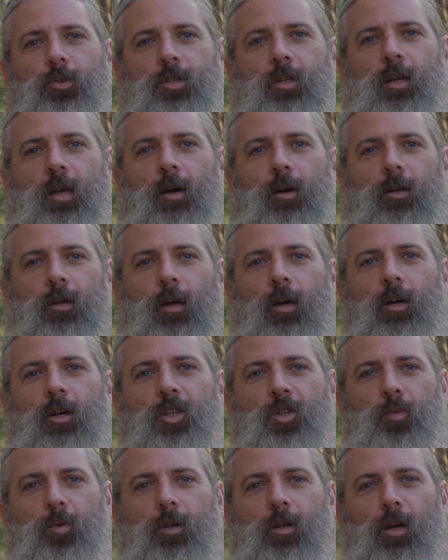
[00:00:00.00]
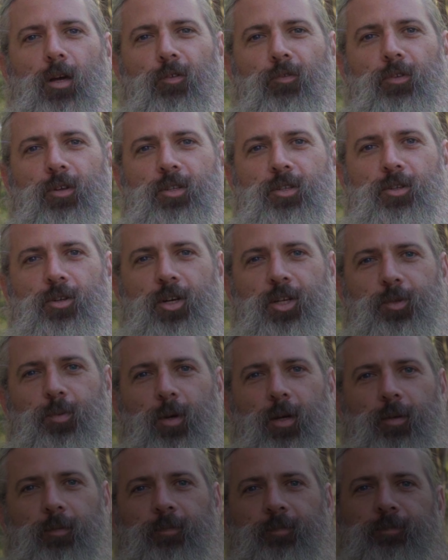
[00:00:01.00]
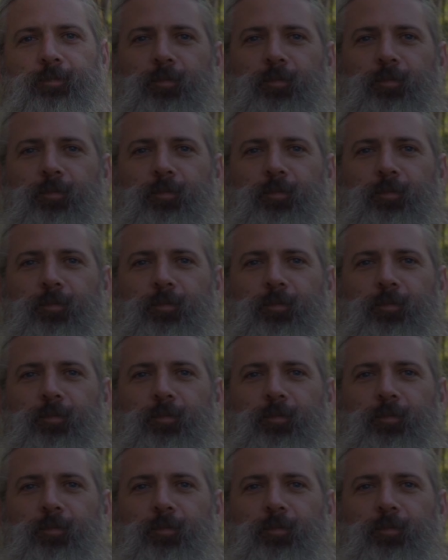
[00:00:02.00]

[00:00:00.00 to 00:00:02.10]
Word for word: see how it goes, but hopefully it's a nice one.